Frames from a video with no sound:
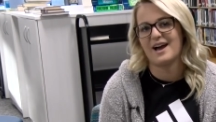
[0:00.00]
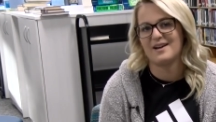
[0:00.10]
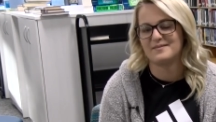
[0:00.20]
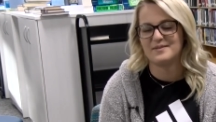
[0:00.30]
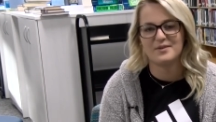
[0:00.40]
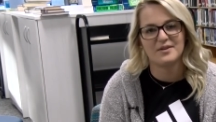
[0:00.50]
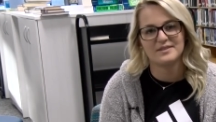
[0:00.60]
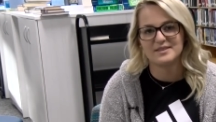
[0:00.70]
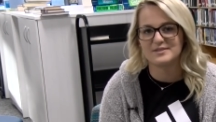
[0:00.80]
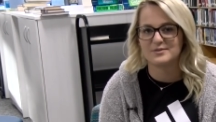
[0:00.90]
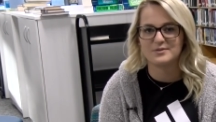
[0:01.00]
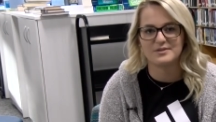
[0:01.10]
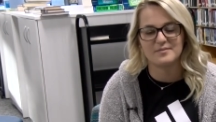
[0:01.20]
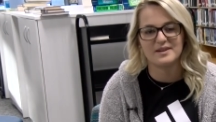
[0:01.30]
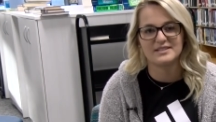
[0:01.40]
I'm involved in the school
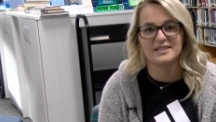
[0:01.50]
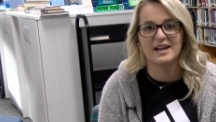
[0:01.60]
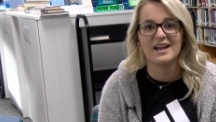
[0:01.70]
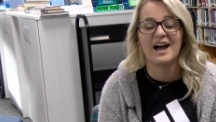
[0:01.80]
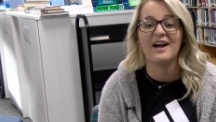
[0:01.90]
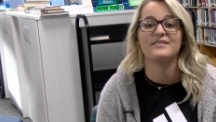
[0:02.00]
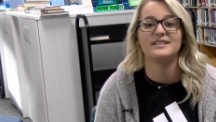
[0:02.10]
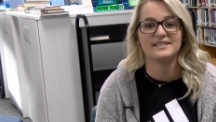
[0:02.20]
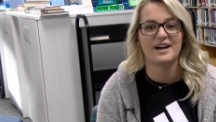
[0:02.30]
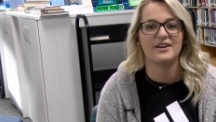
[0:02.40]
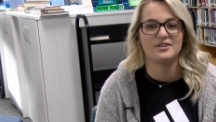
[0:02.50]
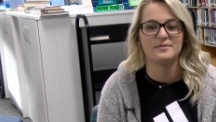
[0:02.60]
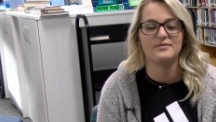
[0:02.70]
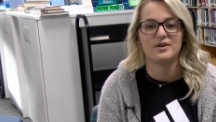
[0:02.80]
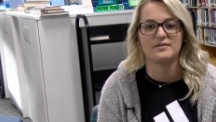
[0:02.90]
so much and I have a desire to
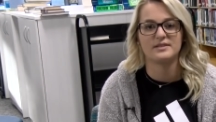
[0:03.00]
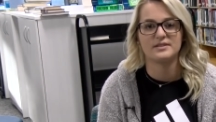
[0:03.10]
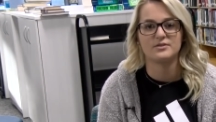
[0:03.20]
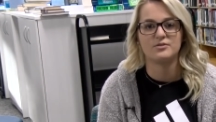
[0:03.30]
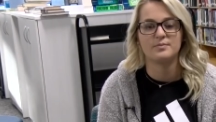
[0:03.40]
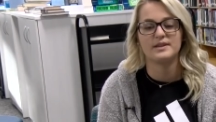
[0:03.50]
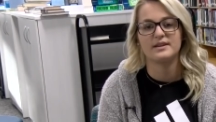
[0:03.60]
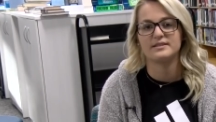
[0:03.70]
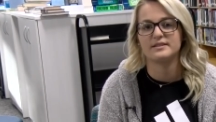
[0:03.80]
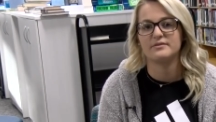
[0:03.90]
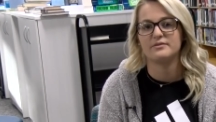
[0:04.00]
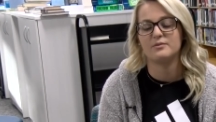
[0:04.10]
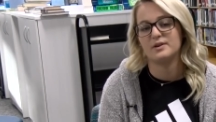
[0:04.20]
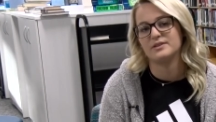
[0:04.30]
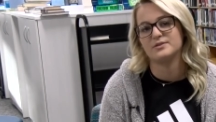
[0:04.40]
be involved in the school because
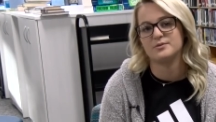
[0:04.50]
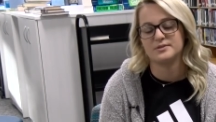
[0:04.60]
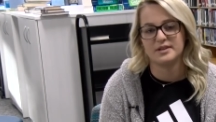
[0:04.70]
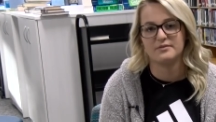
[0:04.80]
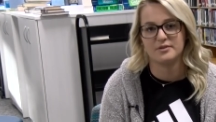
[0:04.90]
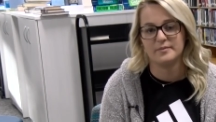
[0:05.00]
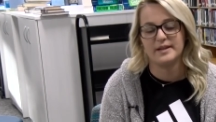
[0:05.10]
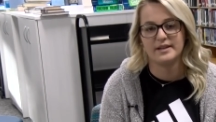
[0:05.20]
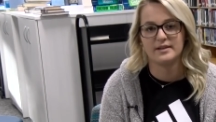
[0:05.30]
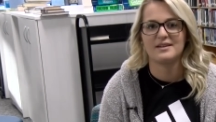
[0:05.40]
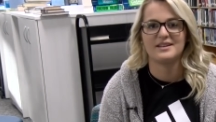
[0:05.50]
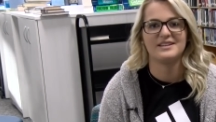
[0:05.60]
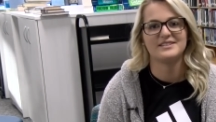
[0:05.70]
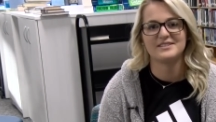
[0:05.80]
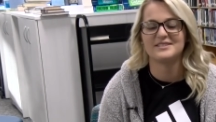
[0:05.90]
of what the school's done for me.
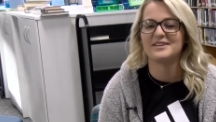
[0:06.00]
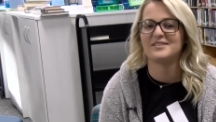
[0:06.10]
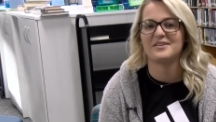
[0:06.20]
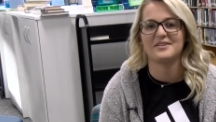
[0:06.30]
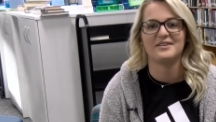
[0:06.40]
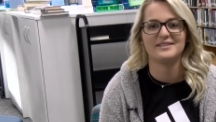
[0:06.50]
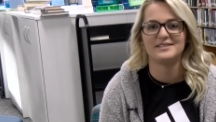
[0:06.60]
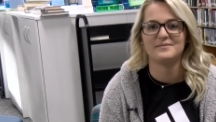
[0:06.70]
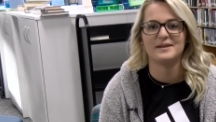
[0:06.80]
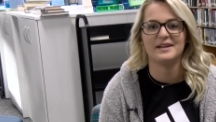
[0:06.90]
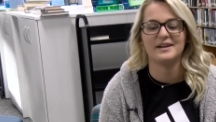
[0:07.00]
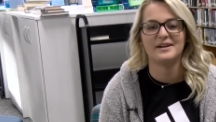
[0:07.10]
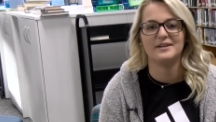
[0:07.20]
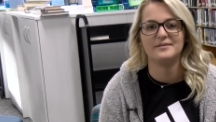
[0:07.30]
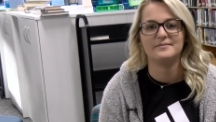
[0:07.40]
It's just done a lot of good to me.
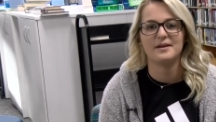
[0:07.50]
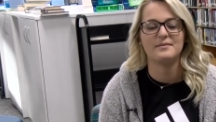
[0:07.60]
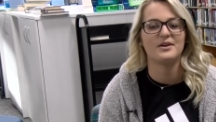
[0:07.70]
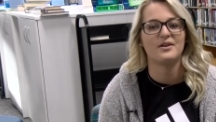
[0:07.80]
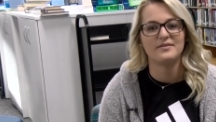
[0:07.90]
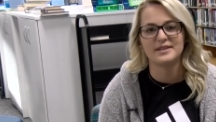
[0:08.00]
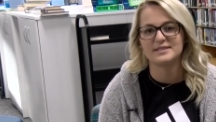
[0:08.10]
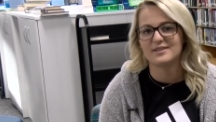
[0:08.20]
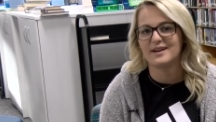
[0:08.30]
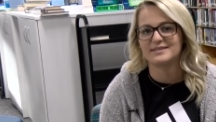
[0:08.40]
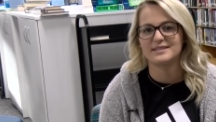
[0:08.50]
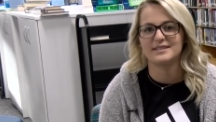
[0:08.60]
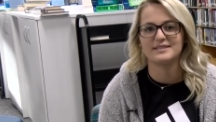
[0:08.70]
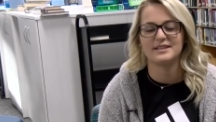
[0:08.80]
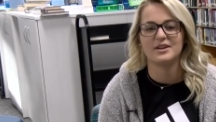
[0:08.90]
Um, I'm in all these
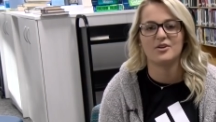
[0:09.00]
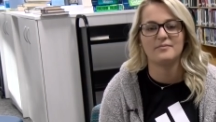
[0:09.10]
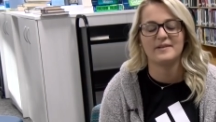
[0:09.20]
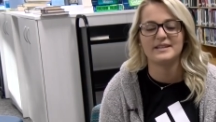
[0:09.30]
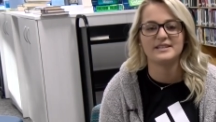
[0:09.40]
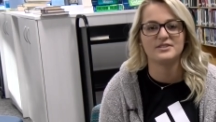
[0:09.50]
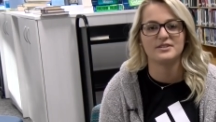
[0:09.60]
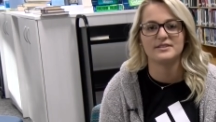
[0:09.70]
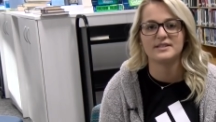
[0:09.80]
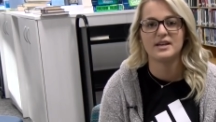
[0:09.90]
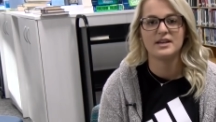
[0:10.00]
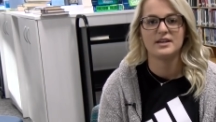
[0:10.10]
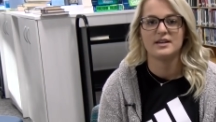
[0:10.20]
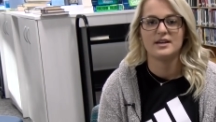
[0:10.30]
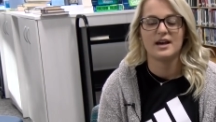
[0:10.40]
classes and all my teachers,
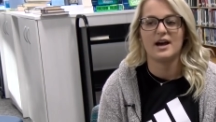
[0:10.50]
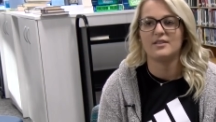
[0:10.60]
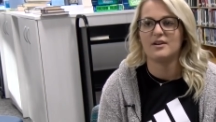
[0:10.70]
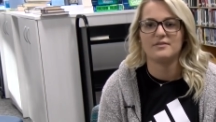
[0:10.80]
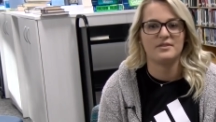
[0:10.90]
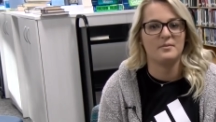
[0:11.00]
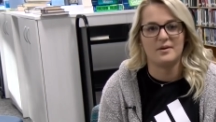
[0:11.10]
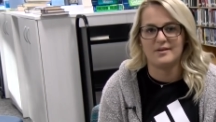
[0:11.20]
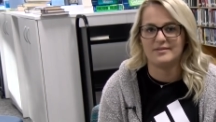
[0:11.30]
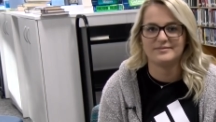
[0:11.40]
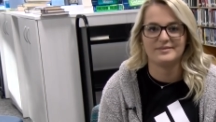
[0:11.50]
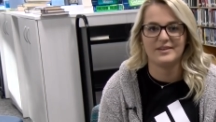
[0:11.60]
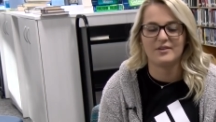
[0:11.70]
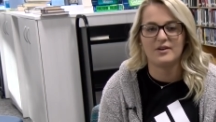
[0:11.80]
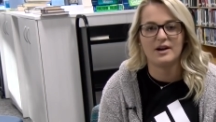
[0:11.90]
I love them all.
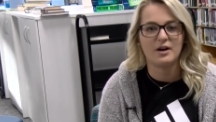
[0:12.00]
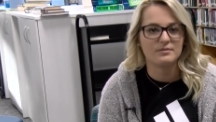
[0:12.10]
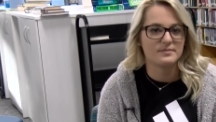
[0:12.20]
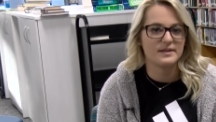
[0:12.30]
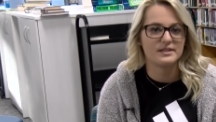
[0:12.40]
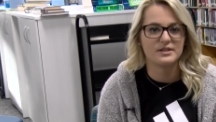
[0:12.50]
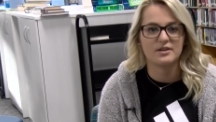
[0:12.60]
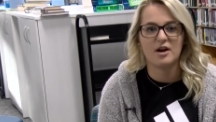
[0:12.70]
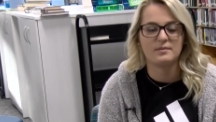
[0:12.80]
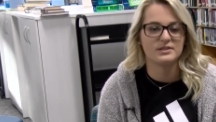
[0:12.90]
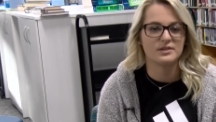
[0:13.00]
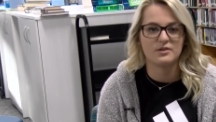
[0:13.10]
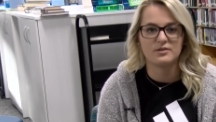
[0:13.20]
They've all helped me to accomplish the